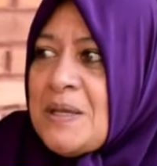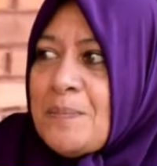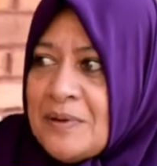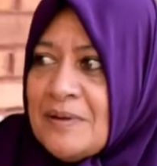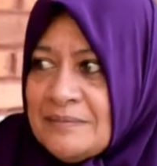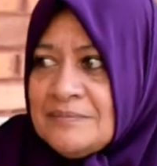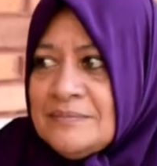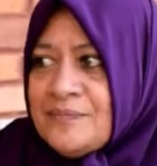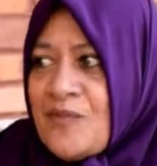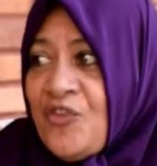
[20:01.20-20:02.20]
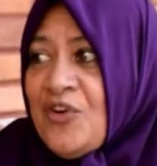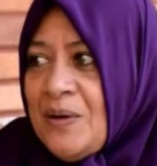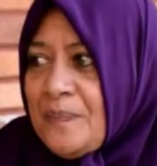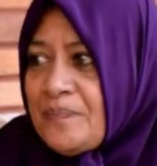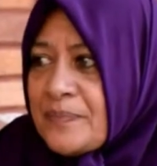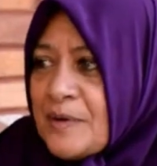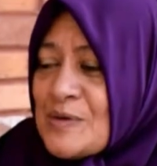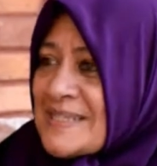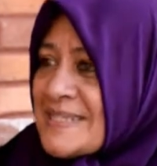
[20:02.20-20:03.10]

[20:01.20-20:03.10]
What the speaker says: needed people firm.